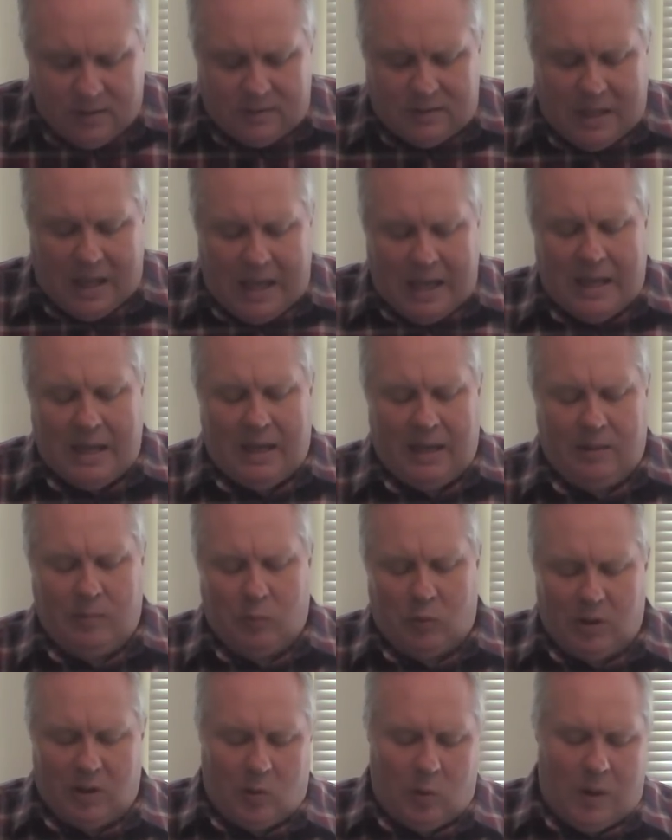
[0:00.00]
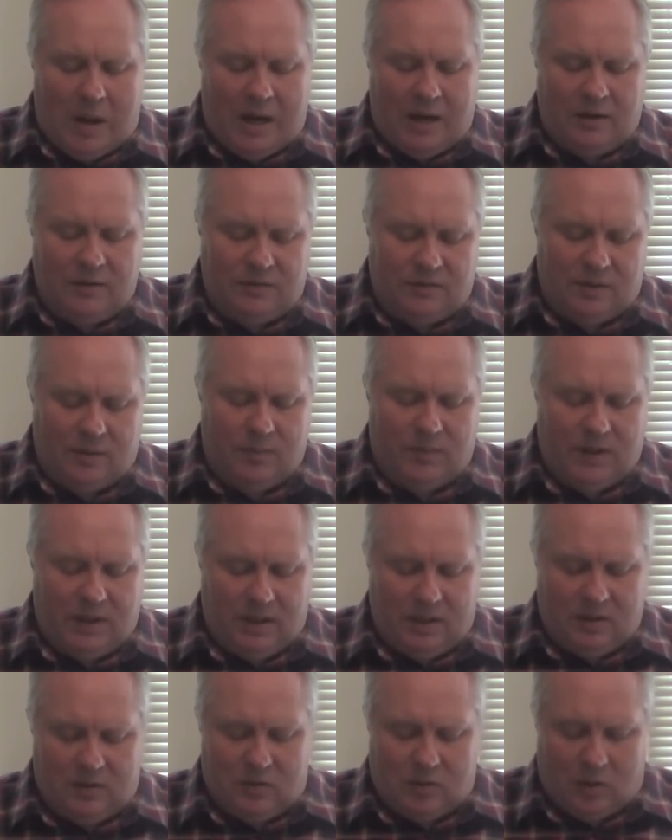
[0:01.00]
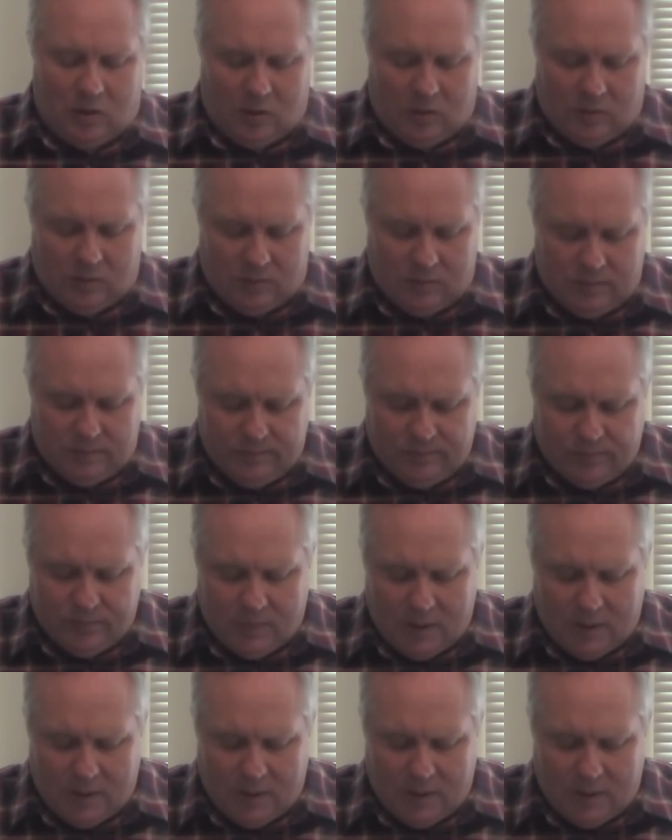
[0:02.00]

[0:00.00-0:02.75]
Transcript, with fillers: Time requires something eternal